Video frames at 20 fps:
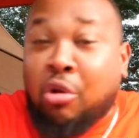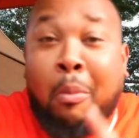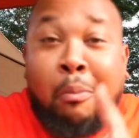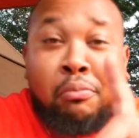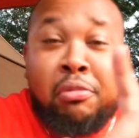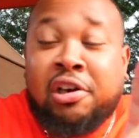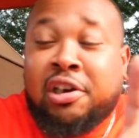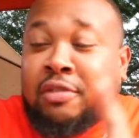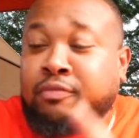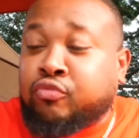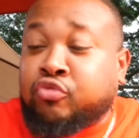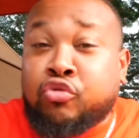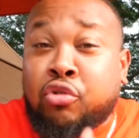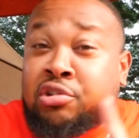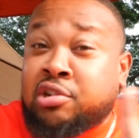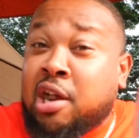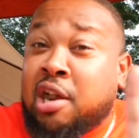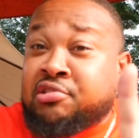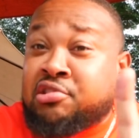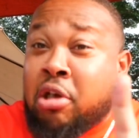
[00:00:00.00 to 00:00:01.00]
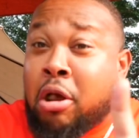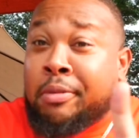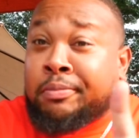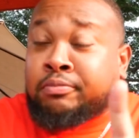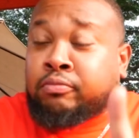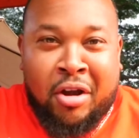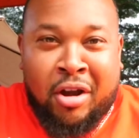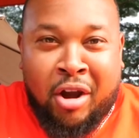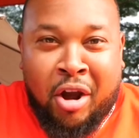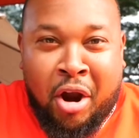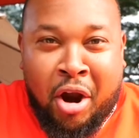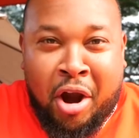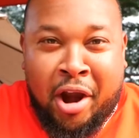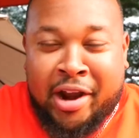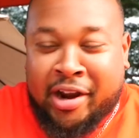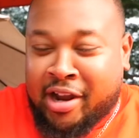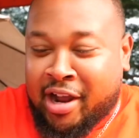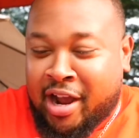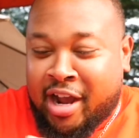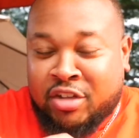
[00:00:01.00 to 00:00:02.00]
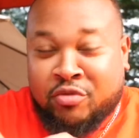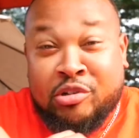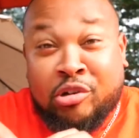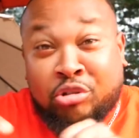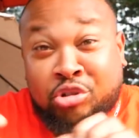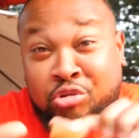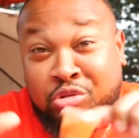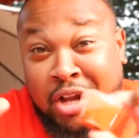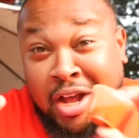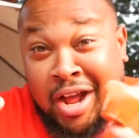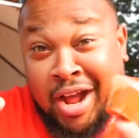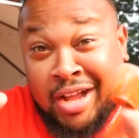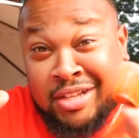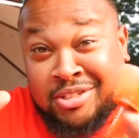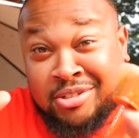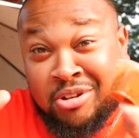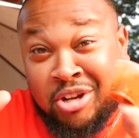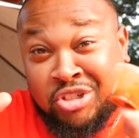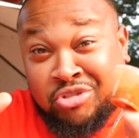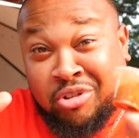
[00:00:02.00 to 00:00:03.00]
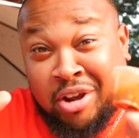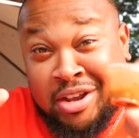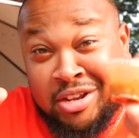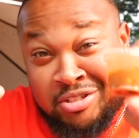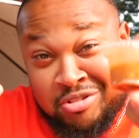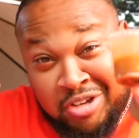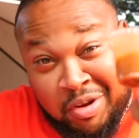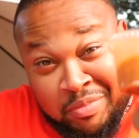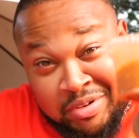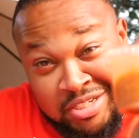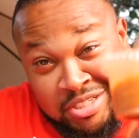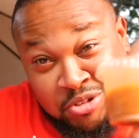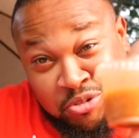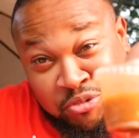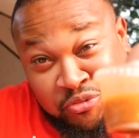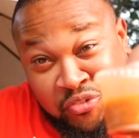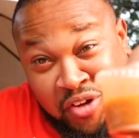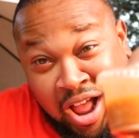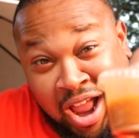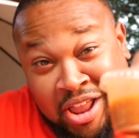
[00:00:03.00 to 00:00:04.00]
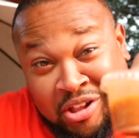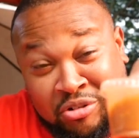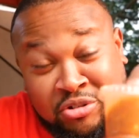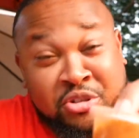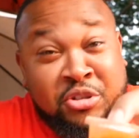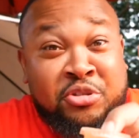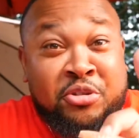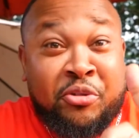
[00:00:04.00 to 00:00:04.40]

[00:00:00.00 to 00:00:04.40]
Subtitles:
but we're not done. All right, guys, we're gonna do the hot sauce right here. It's coming these little vials.